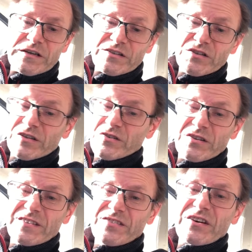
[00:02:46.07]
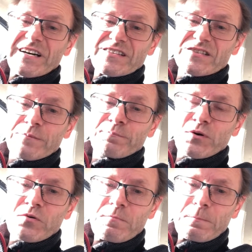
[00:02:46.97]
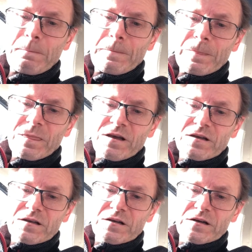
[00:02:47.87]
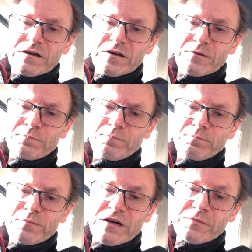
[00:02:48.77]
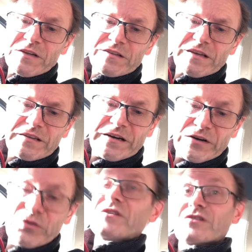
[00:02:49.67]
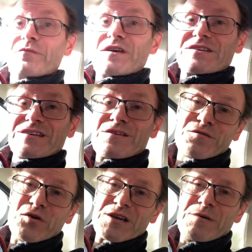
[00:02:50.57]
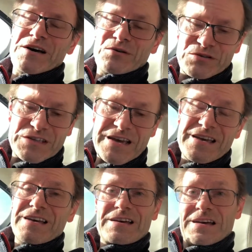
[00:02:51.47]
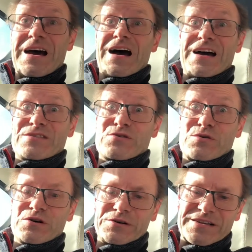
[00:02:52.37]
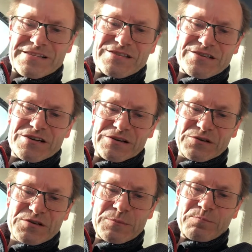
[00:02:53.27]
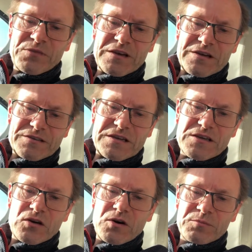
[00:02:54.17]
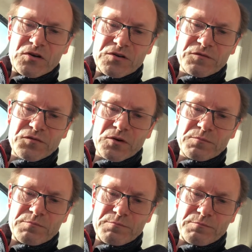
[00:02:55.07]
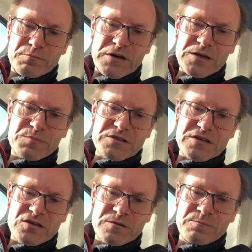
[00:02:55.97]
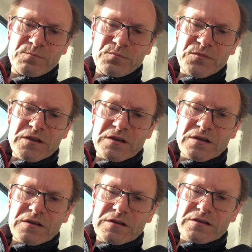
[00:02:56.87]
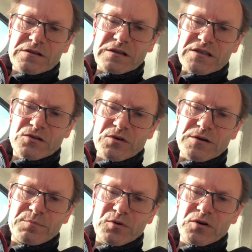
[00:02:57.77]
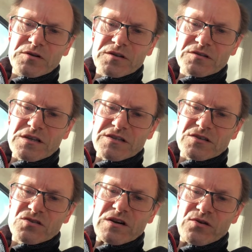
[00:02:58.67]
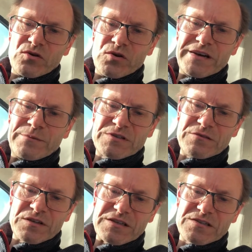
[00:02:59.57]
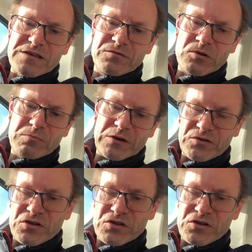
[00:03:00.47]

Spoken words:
charger. It's that simple. But I'm going to take that out because obviously 40 miles, I do not need to charge. So there you go, I'm going from my position to Glasgow Airport. You can see it's a straight route, M77, well, the dual